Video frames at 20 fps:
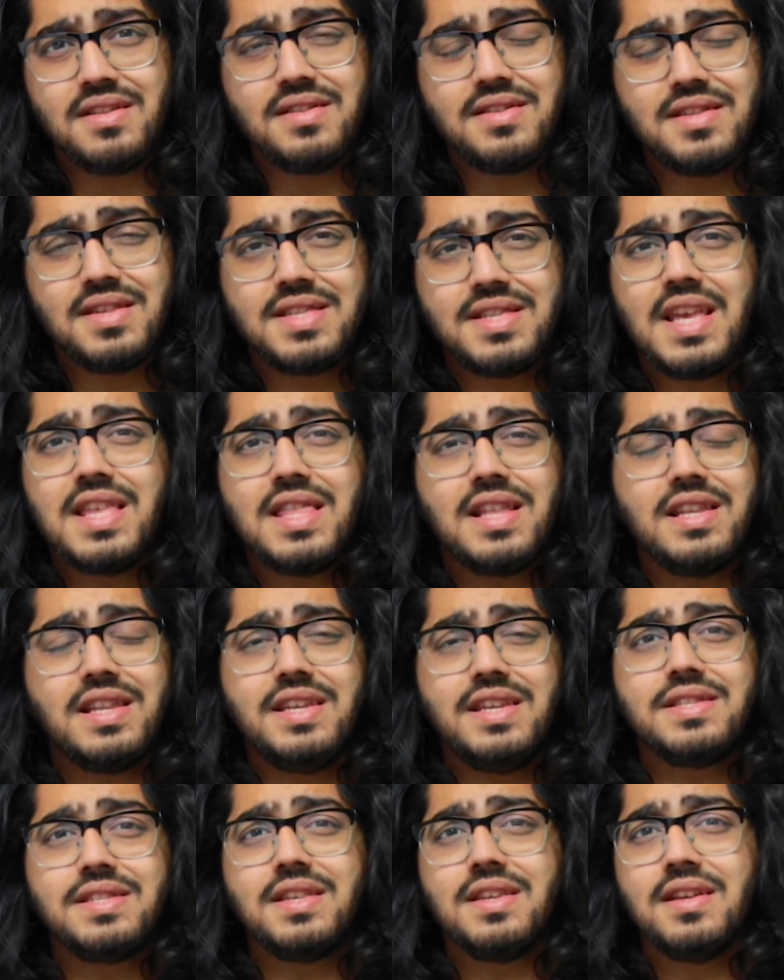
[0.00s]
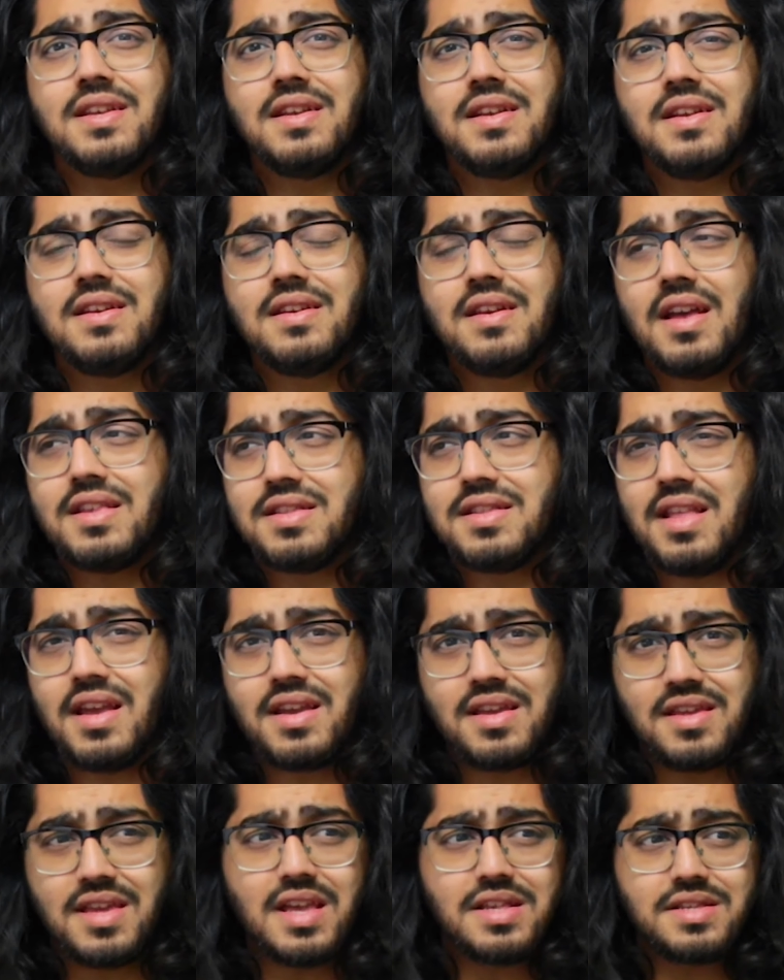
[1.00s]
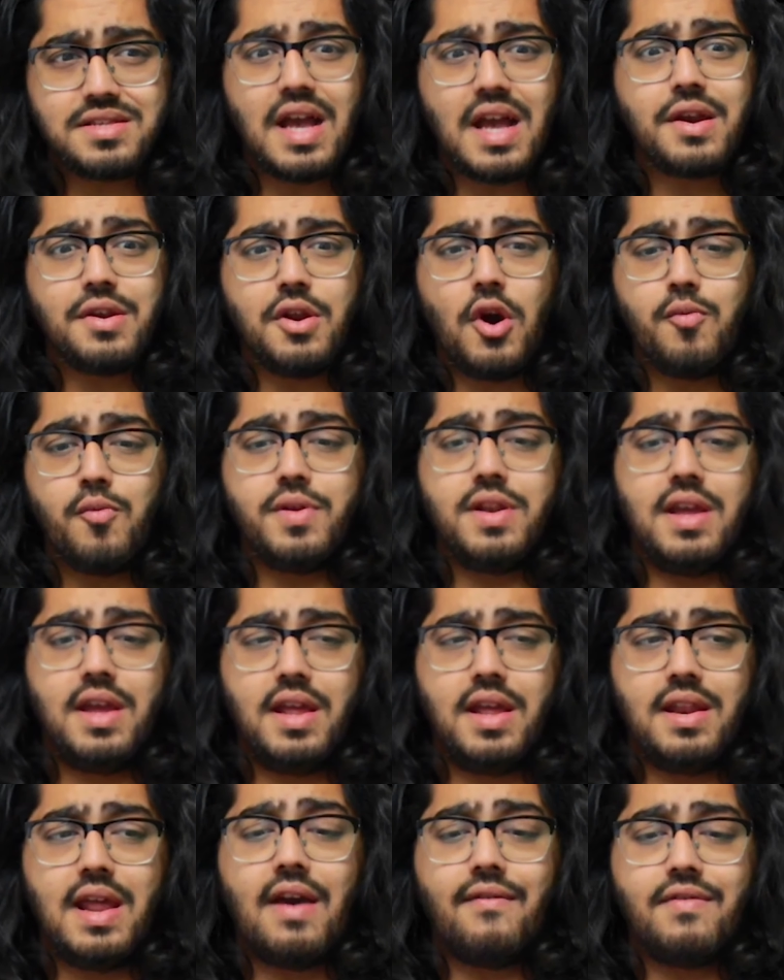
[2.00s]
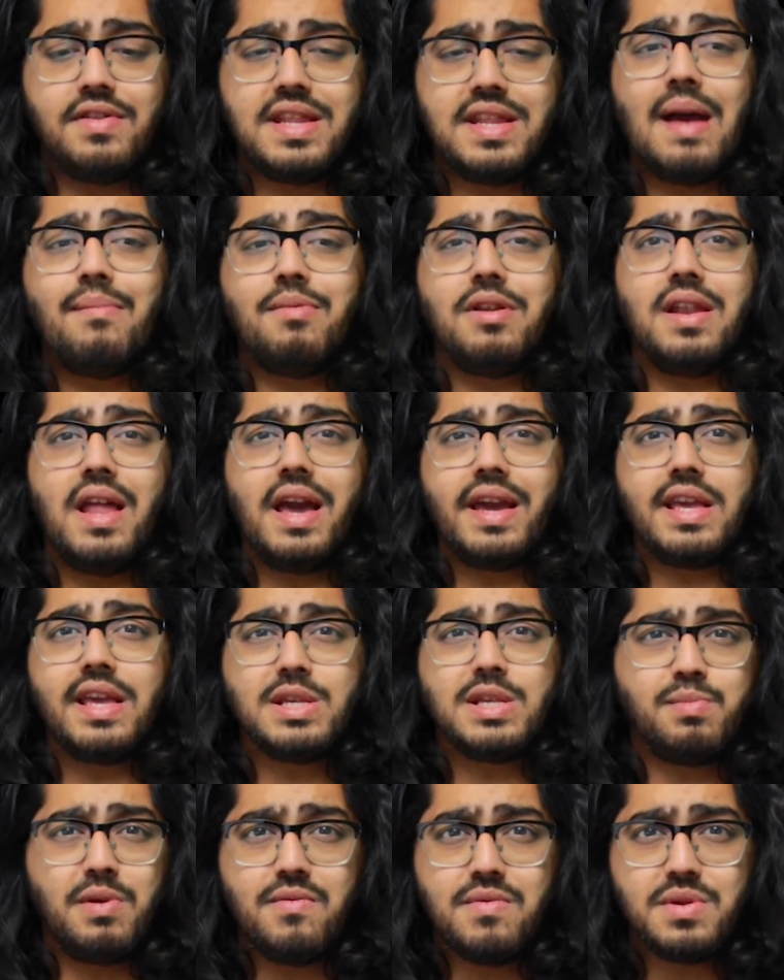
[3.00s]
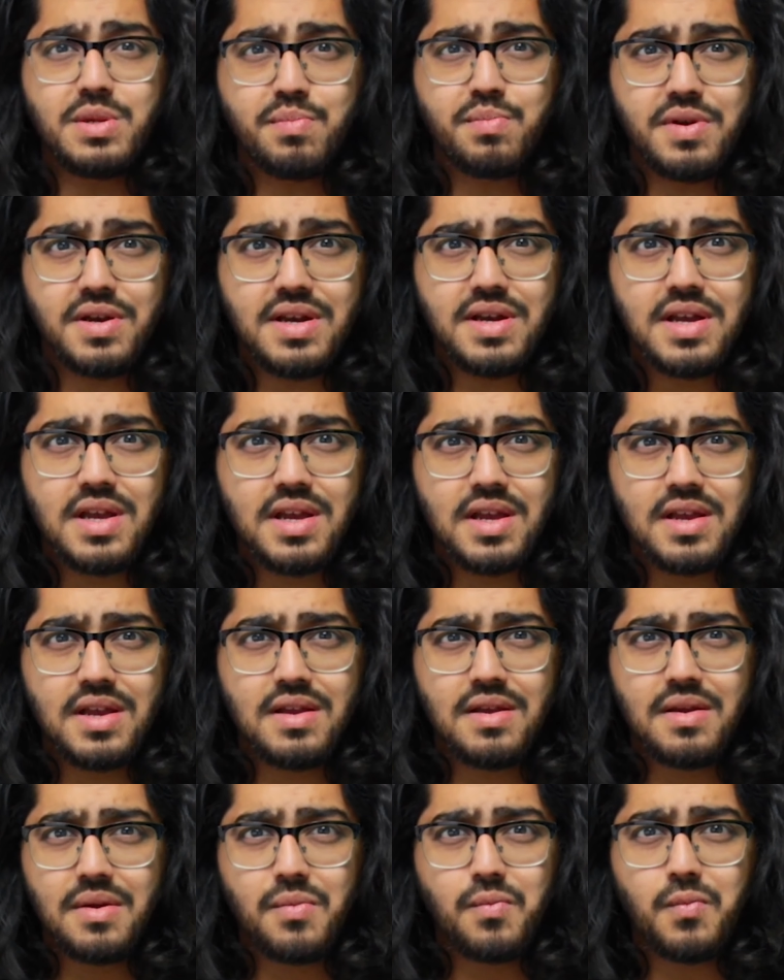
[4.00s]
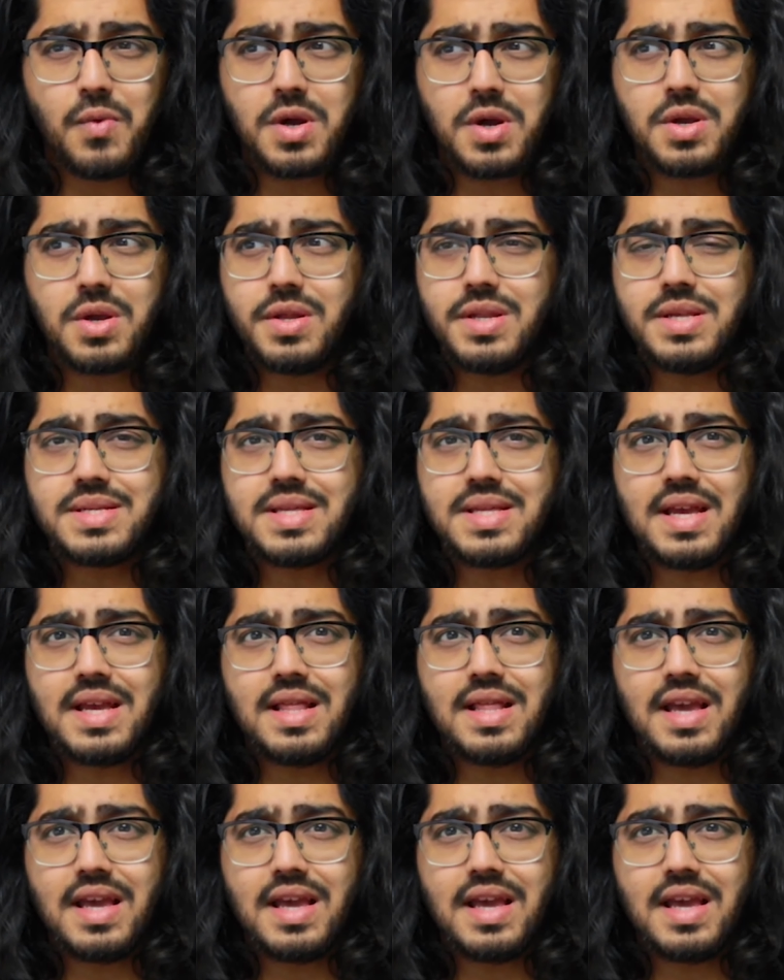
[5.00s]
to say the least. As in, like, yes, I could open it and have a tablet-like experience, but what good is that?